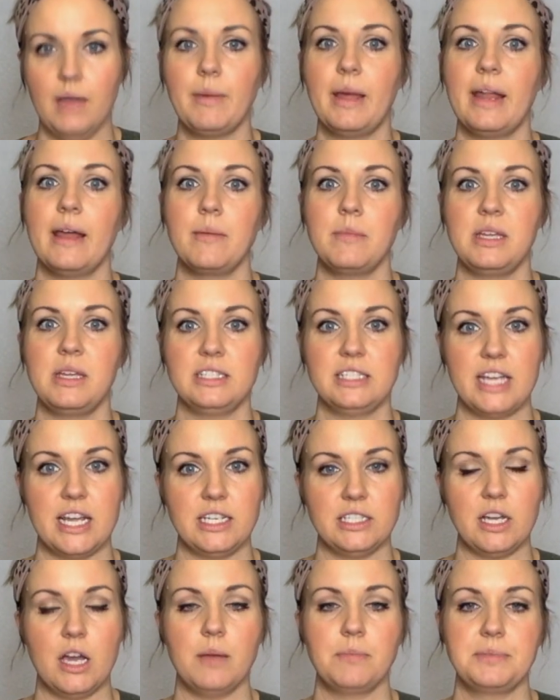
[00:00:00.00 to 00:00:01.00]
And I mean
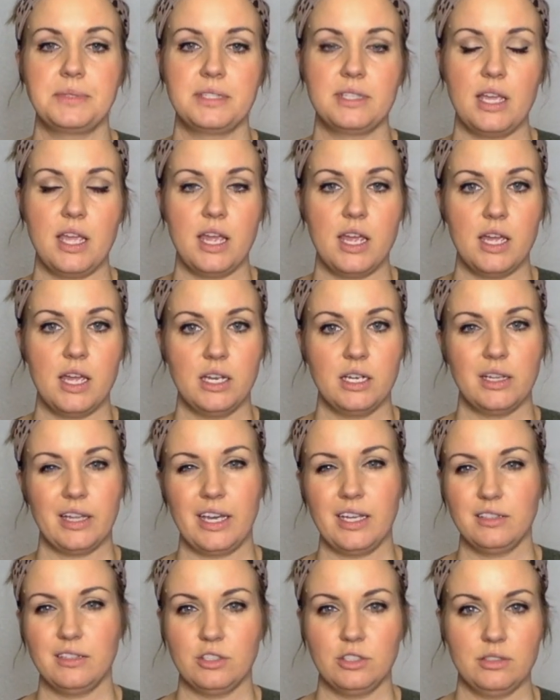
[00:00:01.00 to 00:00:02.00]
tank tops and
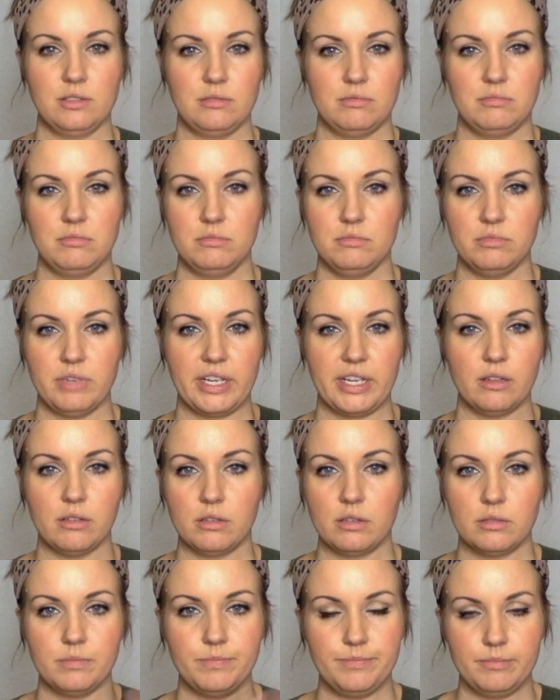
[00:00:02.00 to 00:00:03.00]
like just
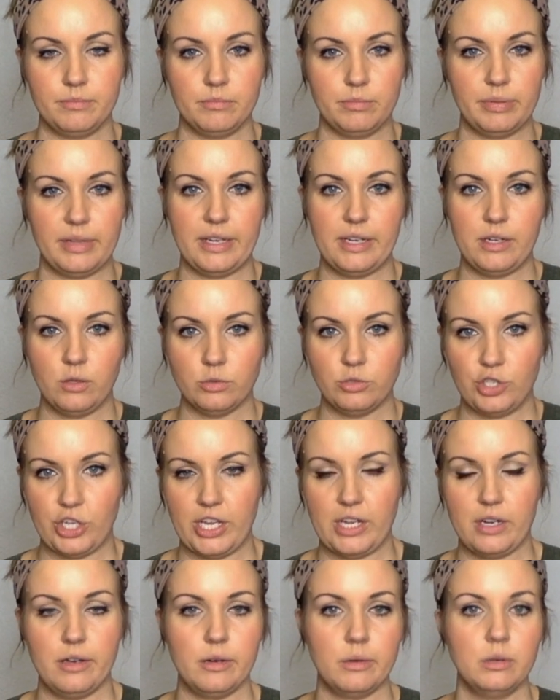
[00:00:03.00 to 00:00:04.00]
regular plain old
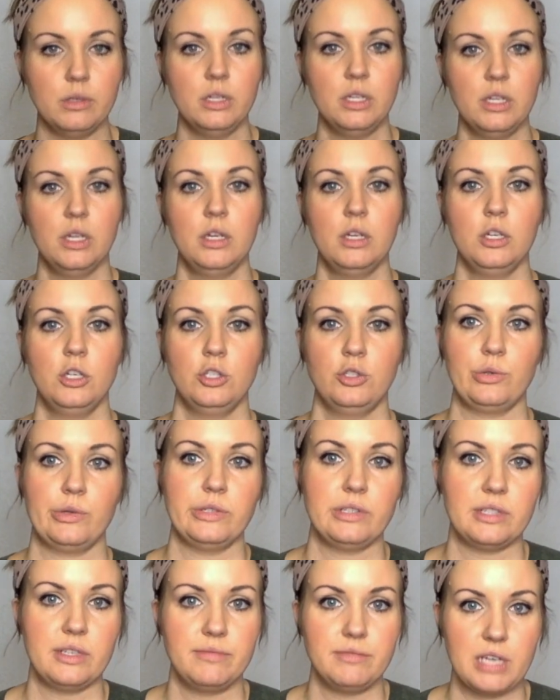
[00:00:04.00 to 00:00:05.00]
J.No.
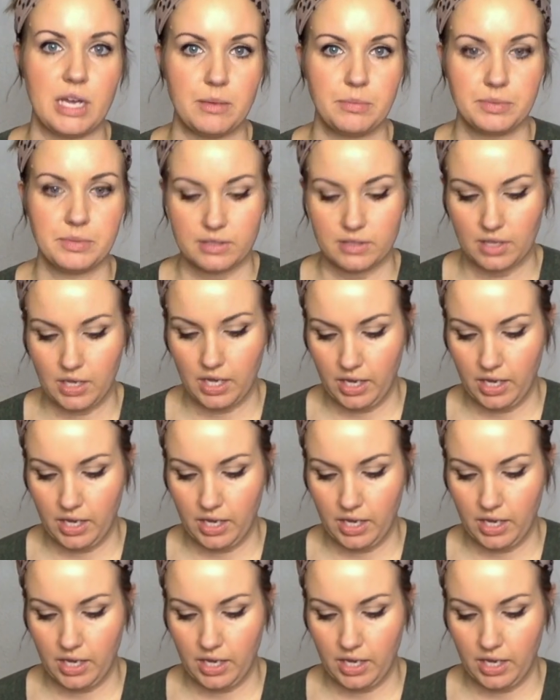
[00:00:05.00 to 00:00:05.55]
short sleeve tops.